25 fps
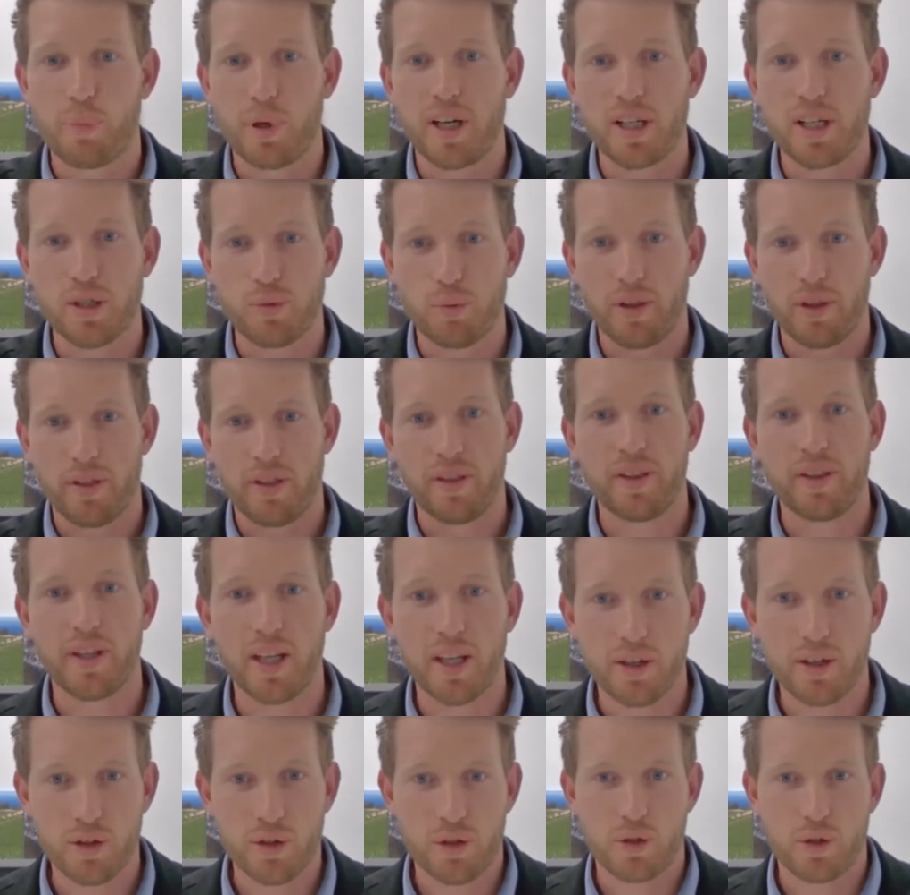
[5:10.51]
companies
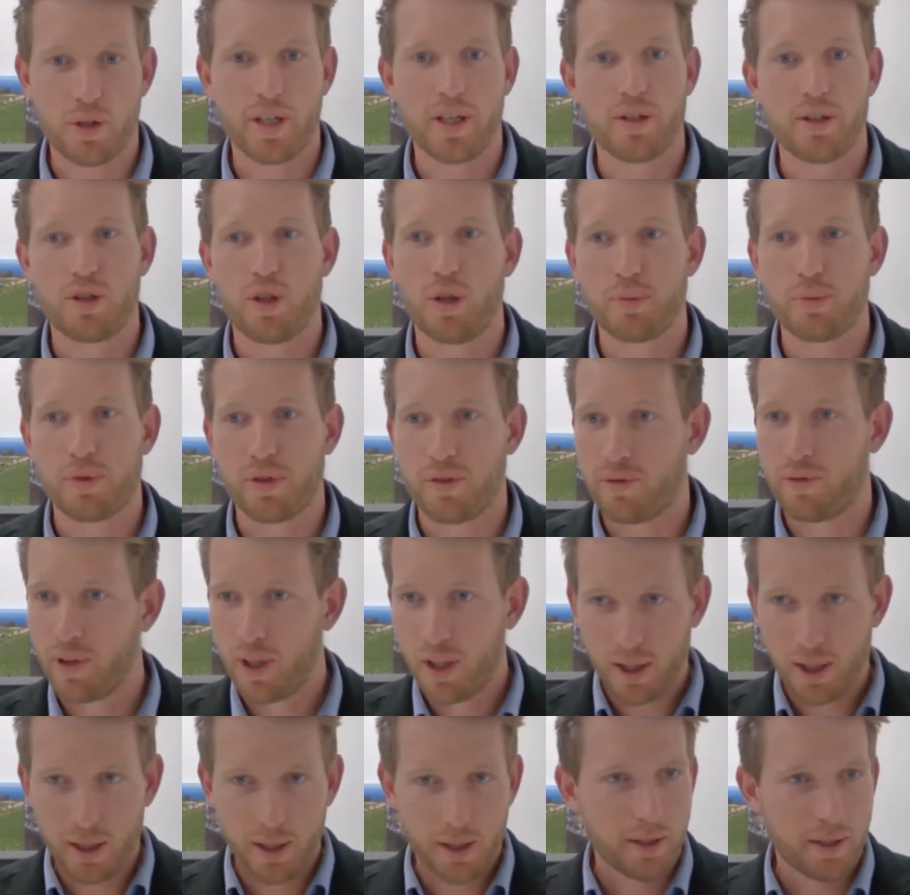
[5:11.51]
within the industry in
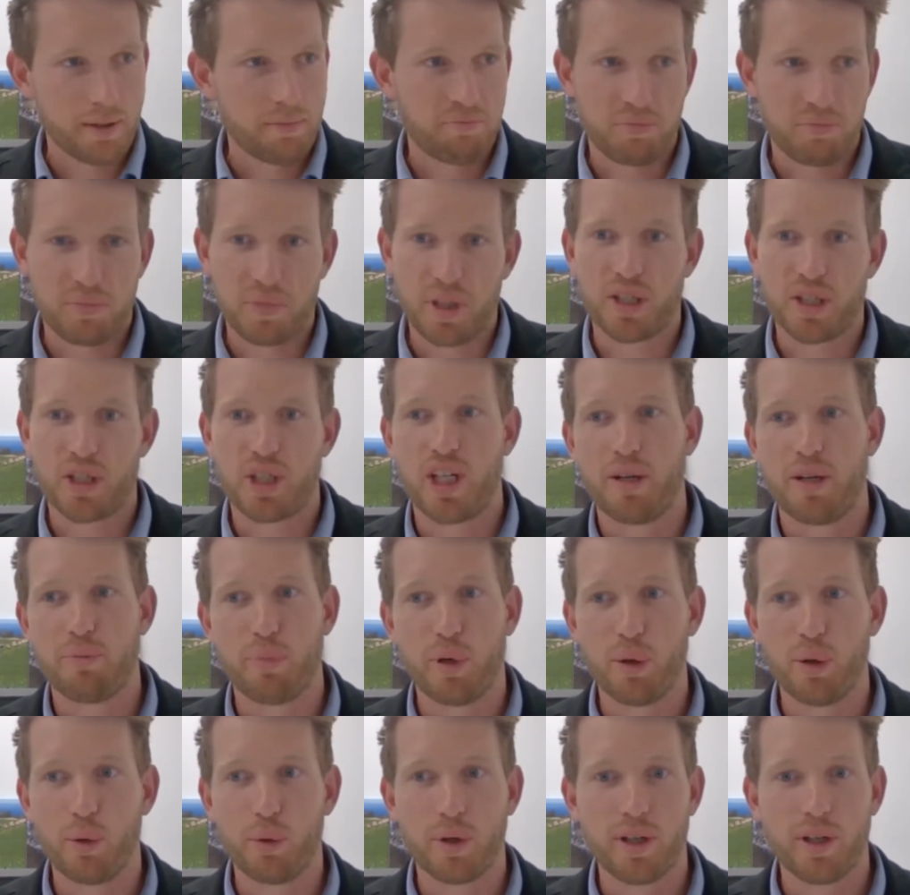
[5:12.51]
terms of
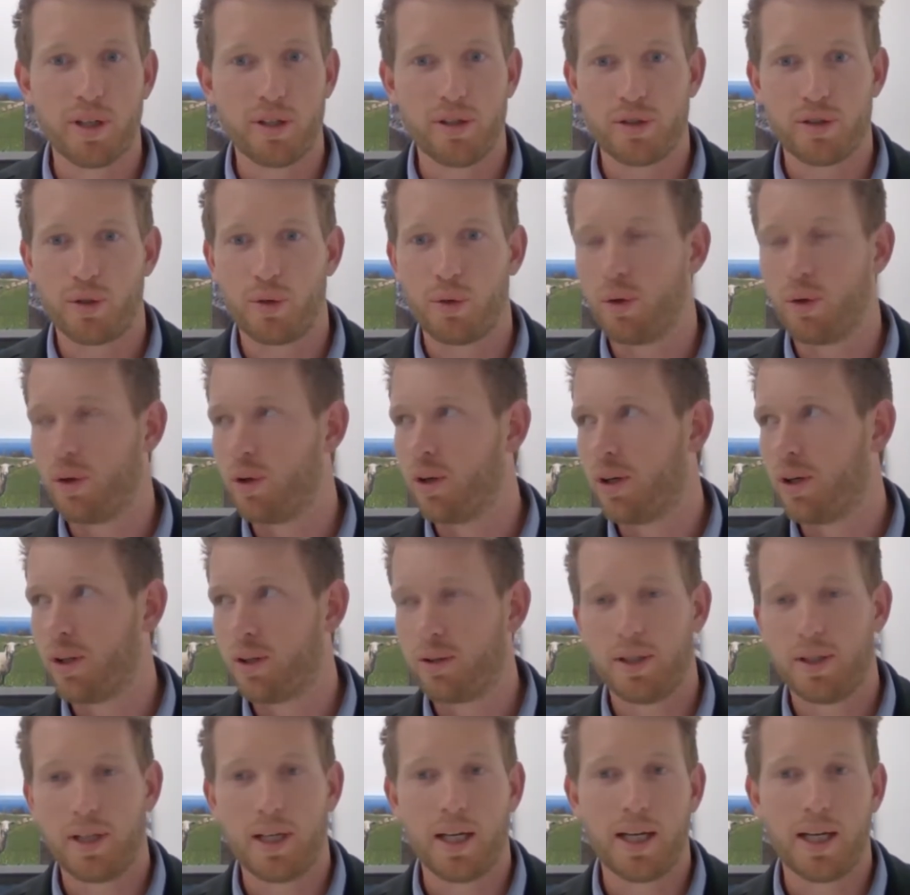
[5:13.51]
shed builders
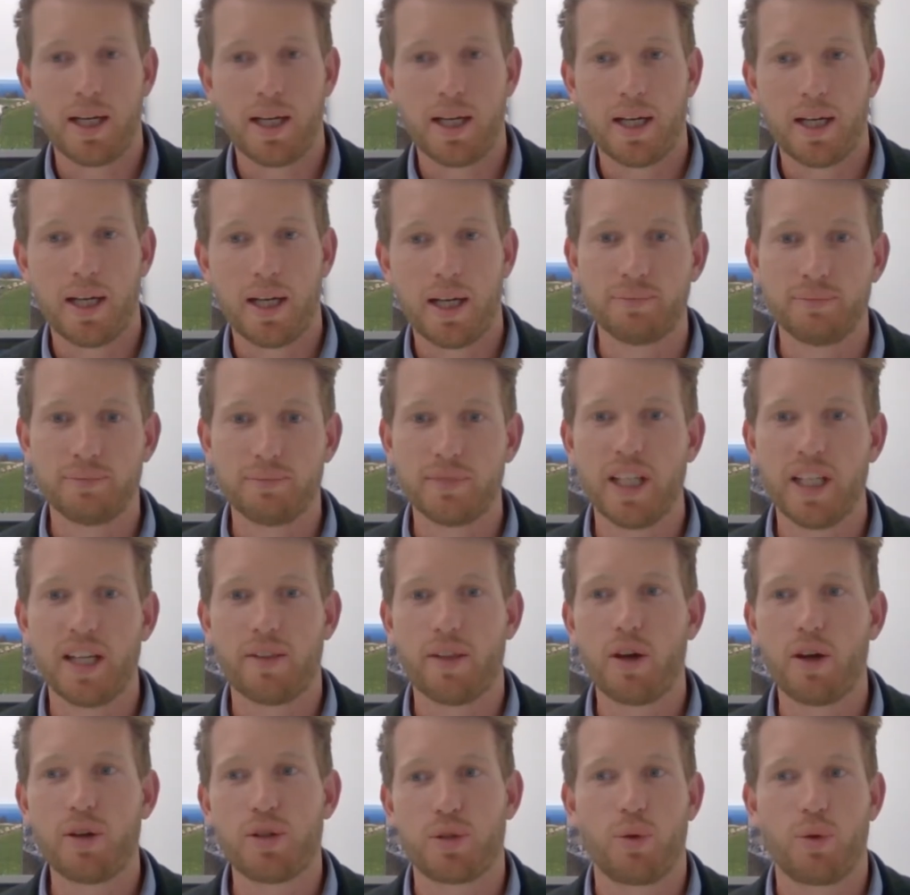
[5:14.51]
or
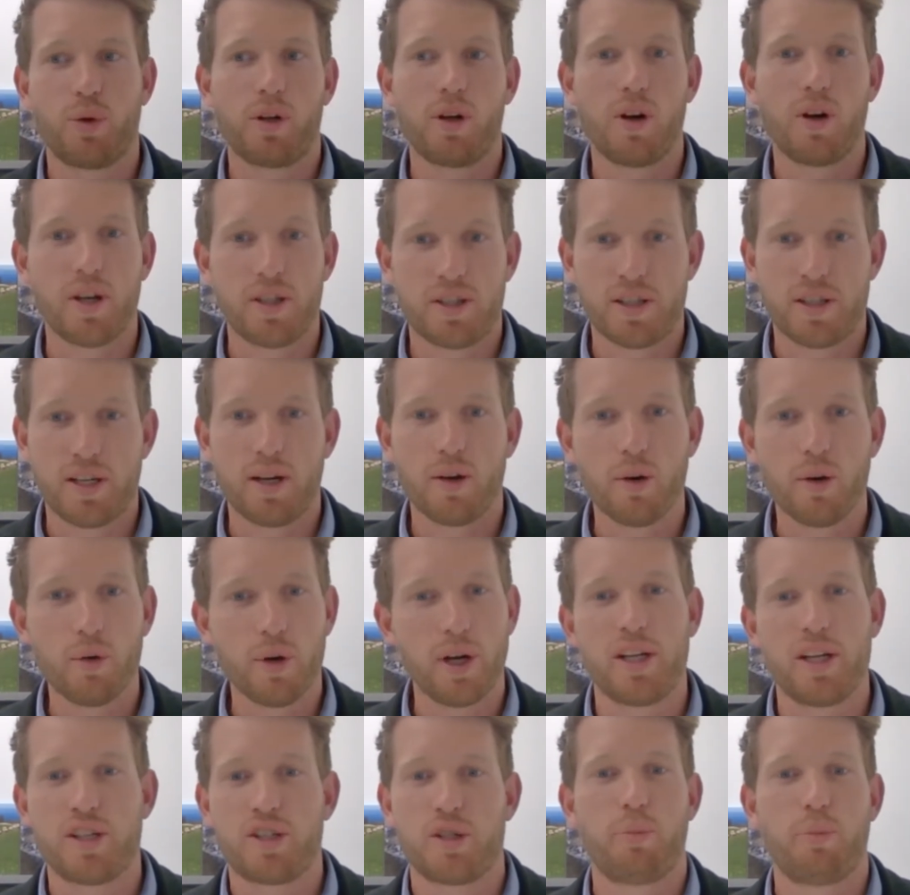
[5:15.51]
those sort of guys
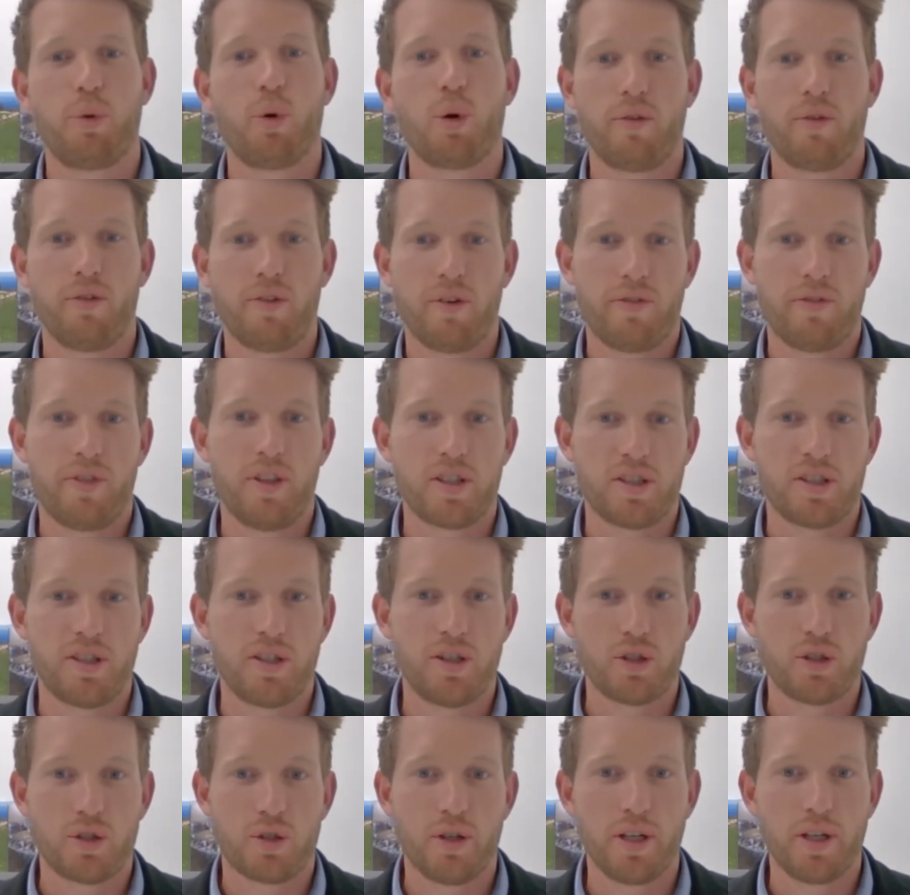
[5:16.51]
that are really supportive of
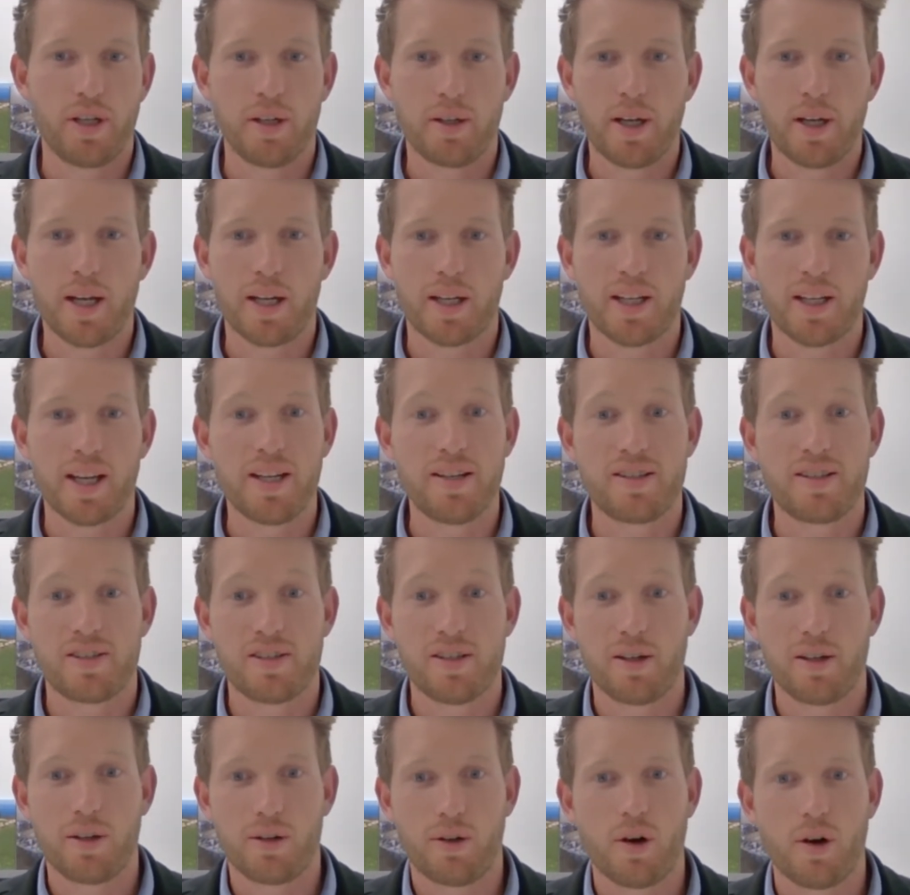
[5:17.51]
this industry and
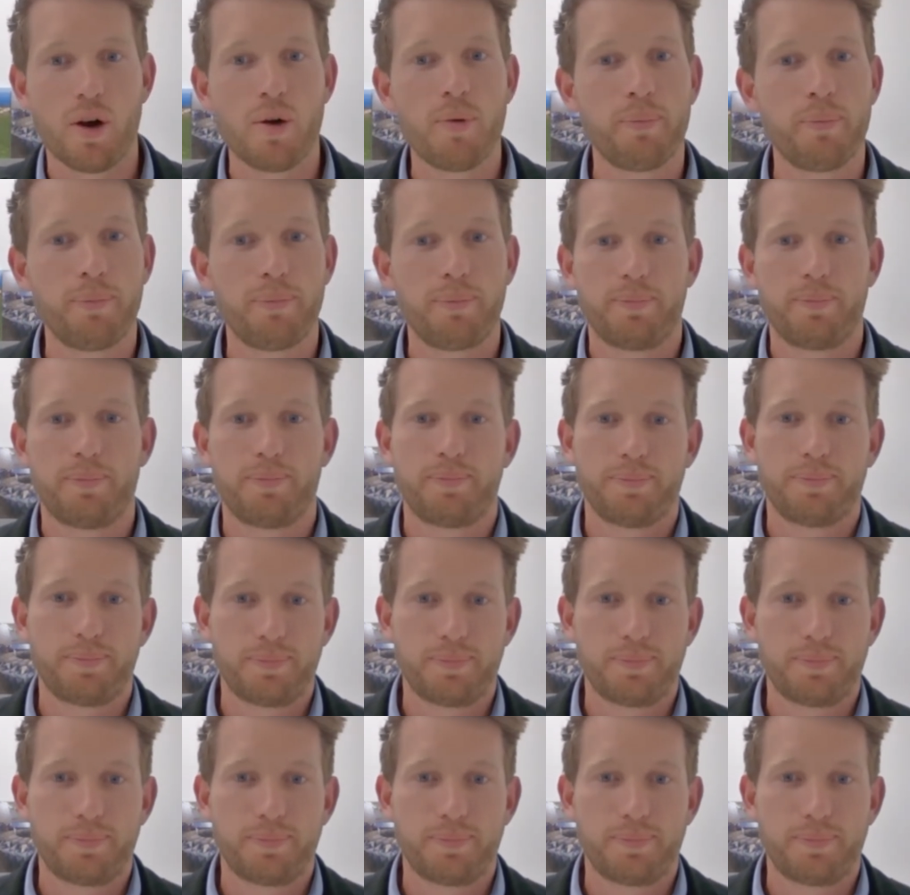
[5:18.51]
keen to see it grow.